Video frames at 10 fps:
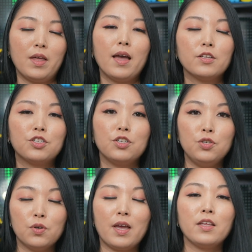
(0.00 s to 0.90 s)
diet,
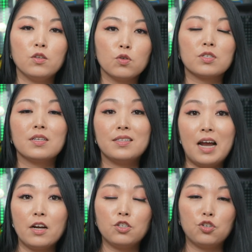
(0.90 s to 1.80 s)
you can use the
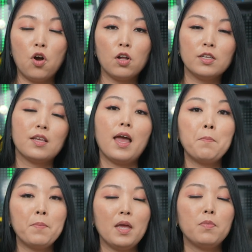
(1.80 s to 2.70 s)
dark chocolate
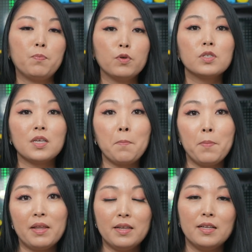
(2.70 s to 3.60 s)
and maybe put some
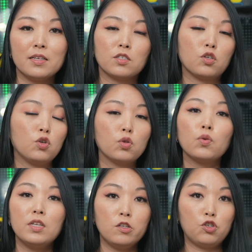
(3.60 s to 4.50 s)
bananas so you
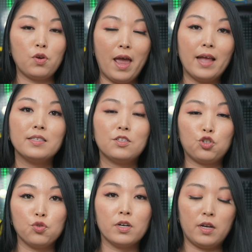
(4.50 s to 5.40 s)
don't need to add
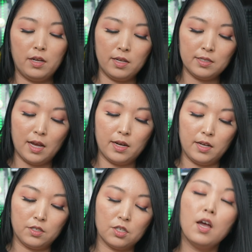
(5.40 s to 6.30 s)
sugar inside
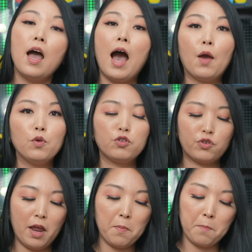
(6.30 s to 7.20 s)
it. I will
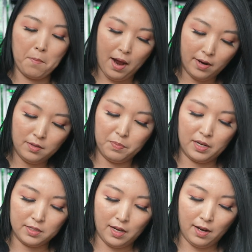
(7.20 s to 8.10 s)
try mine
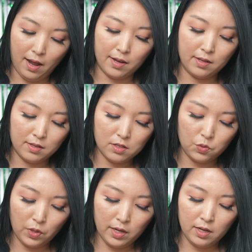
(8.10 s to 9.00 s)
because I like it this
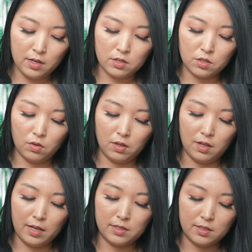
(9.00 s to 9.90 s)
way, so let's